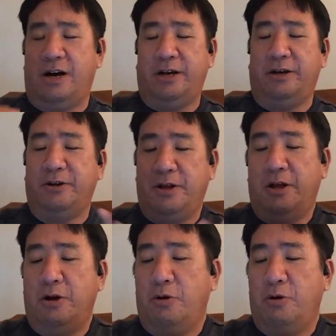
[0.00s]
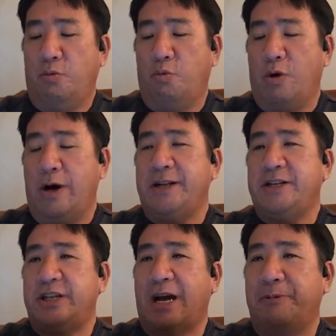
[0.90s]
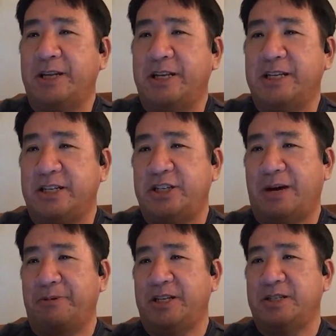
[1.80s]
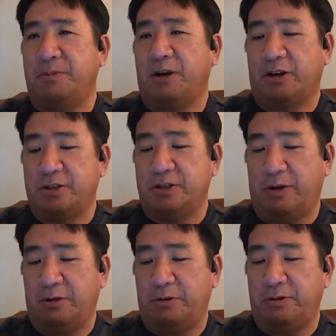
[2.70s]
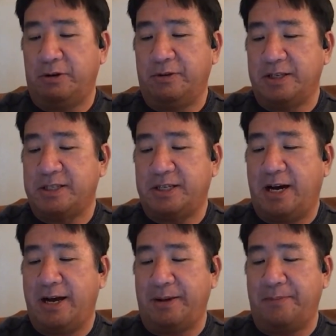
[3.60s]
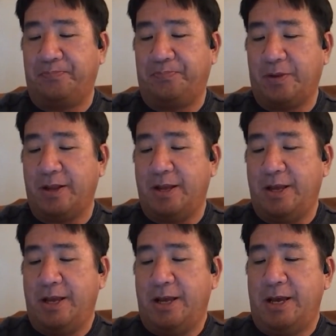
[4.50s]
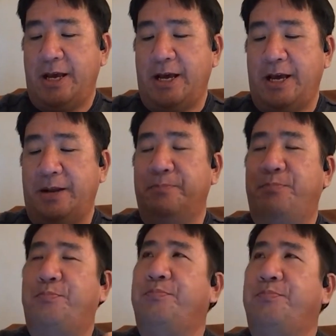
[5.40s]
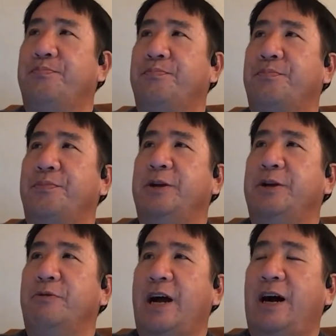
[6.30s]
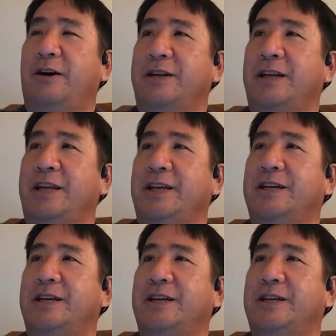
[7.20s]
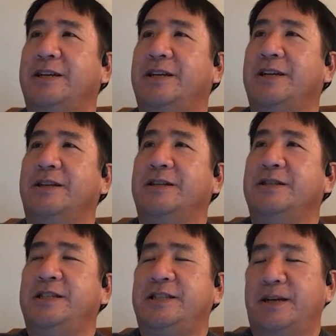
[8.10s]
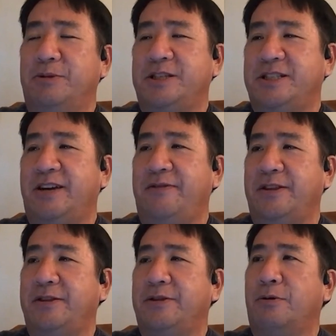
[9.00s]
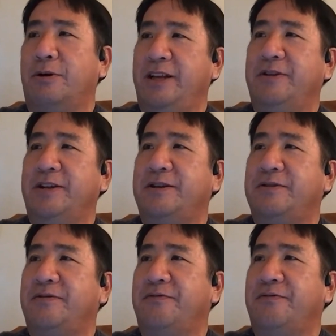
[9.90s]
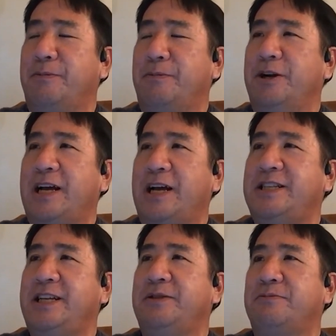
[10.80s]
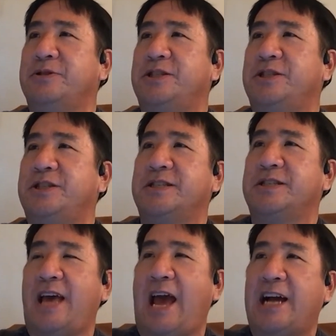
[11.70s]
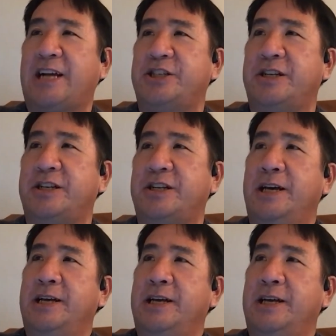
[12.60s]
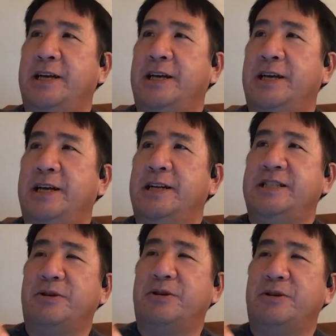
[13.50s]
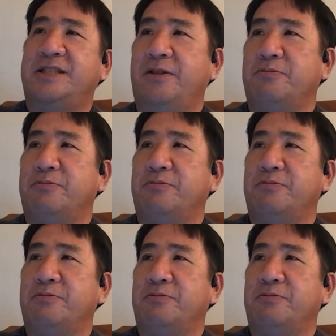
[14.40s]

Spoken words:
on what Japanese and Japanese Americans went through during this time. And in reality, December 7th or even February 19th was just the action. December 7th,